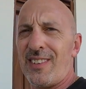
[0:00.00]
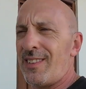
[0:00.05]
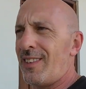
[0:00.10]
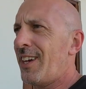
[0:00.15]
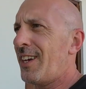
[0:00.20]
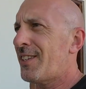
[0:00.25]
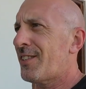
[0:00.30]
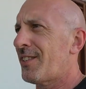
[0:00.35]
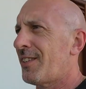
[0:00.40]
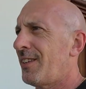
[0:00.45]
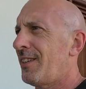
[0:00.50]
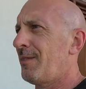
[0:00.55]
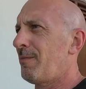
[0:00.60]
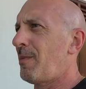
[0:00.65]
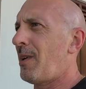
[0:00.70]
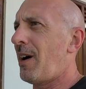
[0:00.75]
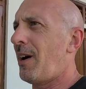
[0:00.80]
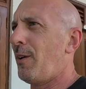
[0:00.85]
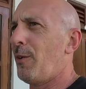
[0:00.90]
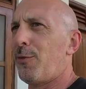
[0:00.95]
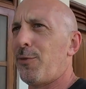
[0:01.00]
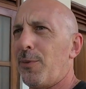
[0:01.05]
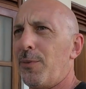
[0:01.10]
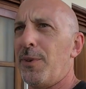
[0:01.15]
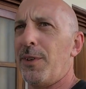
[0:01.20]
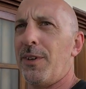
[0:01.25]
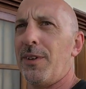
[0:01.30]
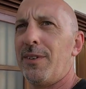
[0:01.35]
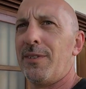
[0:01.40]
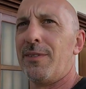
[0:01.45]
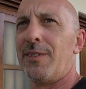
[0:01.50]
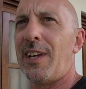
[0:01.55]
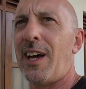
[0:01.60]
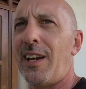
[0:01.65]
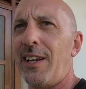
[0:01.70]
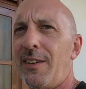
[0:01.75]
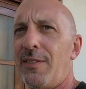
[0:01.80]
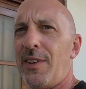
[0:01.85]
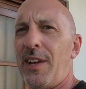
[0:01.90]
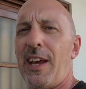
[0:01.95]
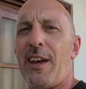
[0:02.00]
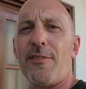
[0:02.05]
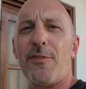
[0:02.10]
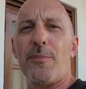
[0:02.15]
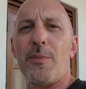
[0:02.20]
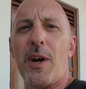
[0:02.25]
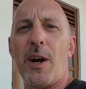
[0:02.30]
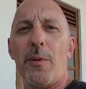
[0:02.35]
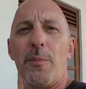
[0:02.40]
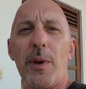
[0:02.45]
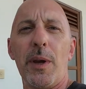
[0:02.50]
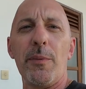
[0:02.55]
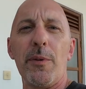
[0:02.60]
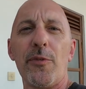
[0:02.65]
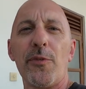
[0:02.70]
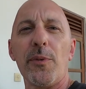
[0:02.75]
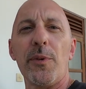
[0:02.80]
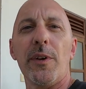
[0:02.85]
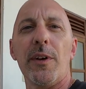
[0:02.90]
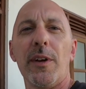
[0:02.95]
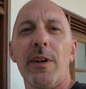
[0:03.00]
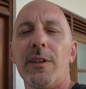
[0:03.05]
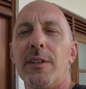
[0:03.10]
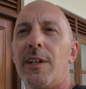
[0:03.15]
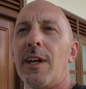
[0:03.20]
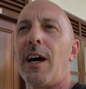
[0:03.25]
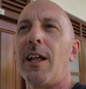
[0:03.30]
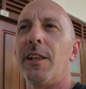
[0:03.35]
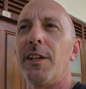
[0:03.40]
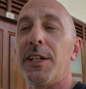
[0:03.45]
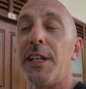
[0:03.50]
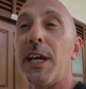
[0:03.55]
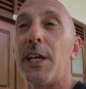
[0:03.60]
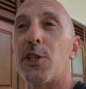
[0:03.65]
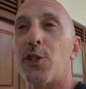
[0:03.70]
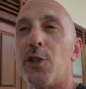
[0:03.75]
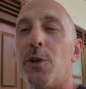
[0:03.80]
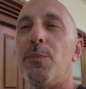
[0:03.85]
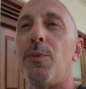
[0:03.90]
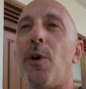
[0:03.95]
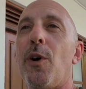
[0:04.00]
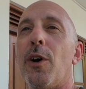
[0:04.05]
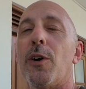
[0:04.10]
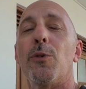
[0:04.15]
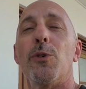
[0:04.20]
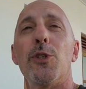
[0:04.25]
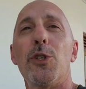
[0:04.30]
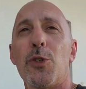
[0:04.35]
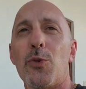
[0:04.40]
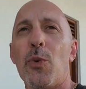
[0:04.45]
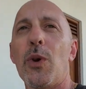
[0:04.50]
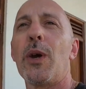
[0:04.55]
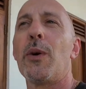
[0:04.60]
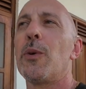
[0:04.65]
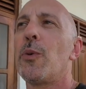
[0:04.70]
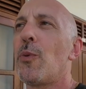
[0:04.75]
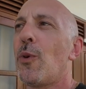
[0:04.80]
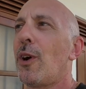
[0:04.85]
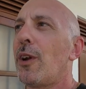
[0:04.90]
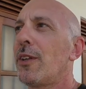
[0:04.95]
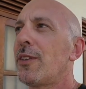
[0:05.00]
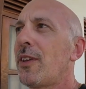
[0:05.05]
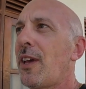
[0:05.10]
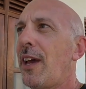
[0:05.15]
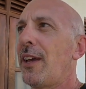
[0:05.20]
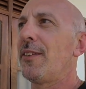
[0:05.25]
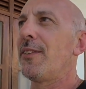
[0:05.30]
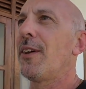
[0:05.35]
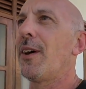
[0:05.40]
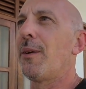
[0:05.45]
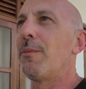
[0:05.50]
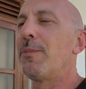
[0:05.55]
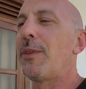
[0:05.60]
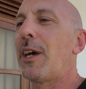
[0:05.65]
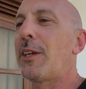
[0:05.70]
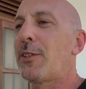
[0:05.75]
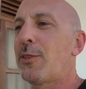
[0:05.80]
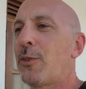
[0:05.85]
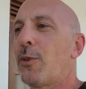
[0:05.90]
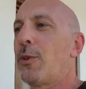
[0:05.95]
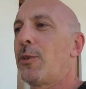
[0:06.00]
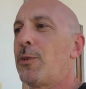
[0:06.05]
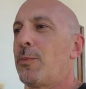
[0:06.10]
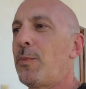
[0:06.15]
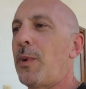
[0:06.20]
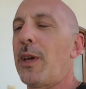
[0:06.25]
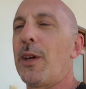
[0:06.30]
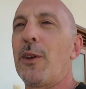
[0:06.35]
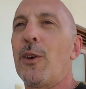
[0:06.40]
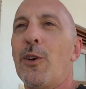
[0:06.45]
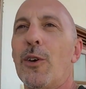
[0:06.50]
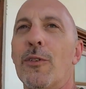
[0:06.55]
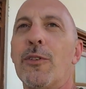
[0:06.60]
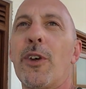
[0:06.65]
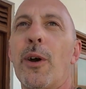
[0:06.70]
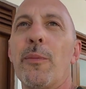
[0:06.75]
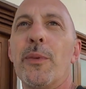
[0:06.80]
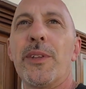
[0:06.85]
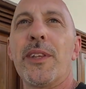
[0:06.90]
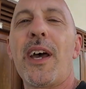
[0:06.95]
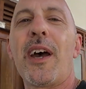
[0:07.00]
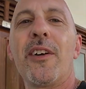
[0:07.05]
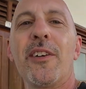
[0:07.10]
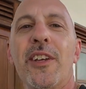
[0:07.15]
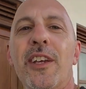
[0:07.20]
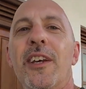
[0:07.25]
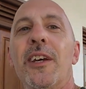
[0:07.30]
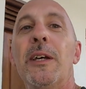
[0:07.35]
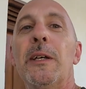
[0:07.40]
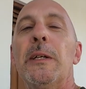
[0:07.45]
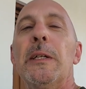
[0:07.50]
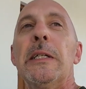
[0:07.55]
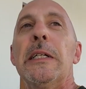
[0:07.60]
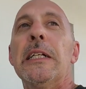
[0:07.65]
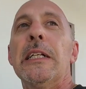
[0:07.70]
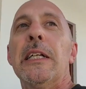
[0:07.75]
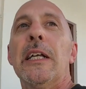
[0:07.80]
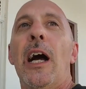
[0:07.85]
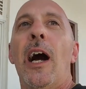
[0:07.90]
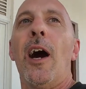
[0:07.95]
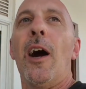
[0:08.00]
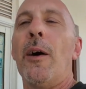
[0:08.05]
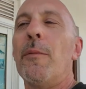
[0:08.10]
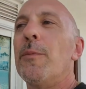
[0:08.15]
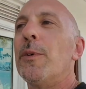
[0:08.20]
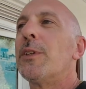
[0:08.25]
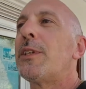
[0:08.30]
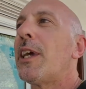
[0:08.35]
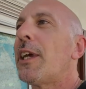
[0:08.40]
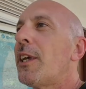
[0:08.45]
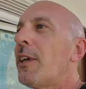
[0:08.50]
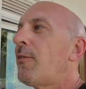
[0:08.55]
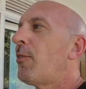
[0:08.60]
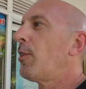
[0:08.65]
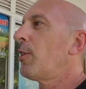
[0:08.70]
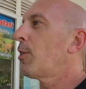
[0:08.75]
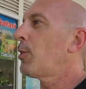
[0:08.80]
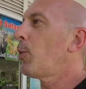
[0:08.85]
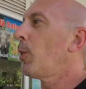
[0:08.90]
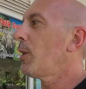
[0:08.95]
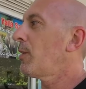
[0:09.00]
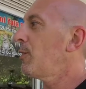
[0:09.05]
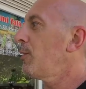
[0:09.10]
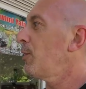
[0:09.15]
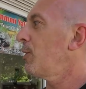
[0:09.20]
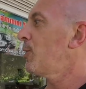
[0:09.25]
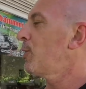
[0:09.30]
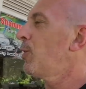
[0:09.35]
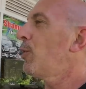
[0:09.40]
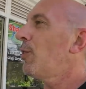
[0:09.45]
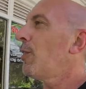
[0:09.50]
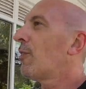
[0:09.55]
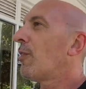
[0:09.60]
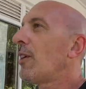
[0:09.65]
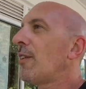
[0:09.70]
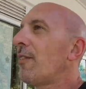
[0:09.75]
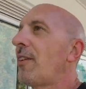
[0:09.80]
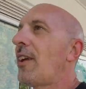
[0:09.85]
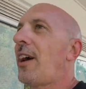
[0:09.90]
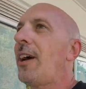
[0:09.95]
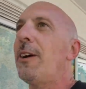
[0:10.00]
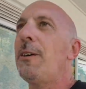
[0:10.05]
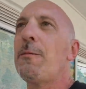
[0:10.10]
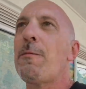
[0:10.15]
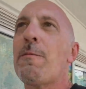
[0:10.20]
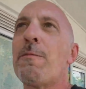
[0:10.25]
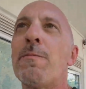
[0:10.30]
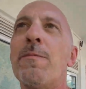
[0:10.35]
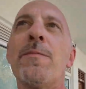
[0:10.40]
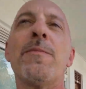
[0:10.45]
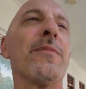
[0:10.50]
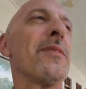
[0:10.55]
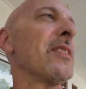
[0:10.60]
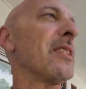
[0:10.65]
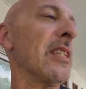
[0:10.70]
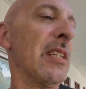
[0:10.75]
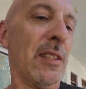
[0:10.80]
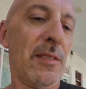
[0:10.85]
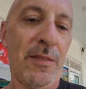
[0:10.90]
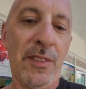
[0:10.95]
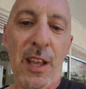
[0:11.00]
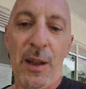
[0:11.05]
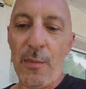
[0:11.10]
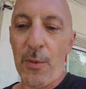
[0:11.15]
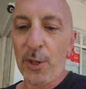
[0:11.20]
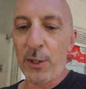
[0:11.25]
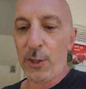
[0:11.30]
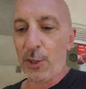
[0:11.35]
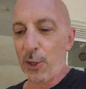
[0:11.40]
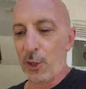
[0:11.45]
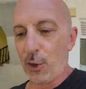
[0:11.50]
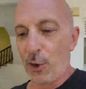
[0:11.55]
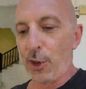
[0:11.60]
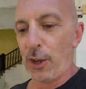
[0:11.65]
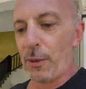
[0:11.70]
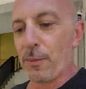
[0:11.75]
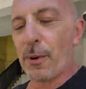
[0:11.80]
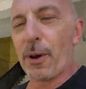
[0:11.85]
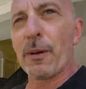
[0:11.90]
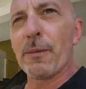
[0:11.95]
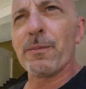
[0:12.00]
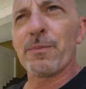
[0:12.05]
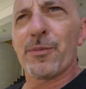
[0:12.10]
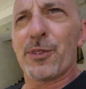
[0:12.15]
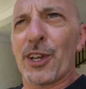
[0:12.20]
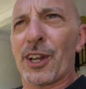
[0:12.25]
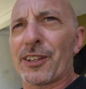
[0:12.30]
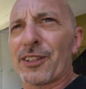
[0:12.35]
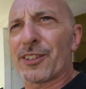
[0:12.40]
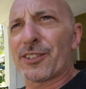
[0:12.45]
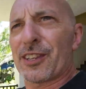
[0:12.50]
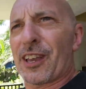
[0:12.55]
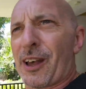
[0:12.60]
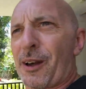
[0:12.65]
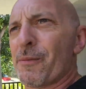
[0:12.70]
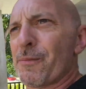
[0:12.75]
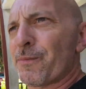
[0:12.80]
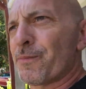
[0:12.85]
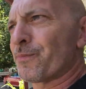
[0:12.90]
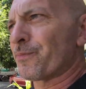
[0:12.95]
less than a mile from the, not even half a mile maybe, from the Yala National Park, which is where we wanted to end up. That's our main goal of coming down here. I'm going to take you for a quick little tour right now. Not much to show you, but check this out.